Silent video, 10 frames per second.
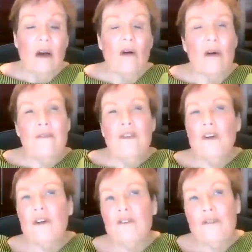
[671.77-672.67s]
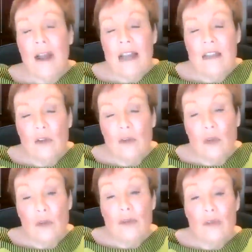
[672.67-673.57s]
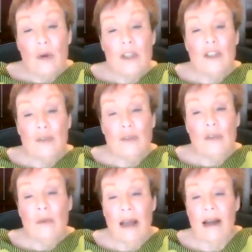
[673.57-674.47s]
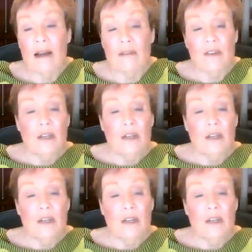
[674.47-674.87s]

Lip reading: or if you're afraid you'll lose what you do have,